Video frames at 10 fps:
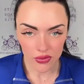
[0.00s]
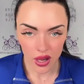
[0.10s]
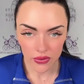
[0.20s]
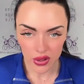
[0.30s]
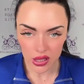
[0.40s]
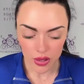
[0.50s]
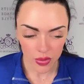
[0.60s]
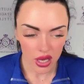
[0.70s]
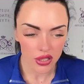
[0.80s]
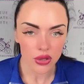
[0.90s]
qualified for the
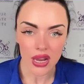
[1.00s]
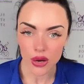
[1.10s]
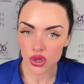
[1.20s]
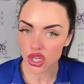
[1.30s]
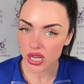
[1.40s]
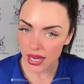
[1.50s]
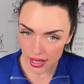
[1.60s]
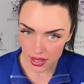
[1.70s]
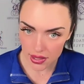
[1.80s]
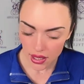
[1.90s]
Olympia, so now she
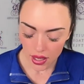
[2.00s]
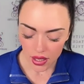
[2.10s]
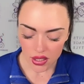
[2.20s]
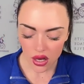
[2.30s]
is.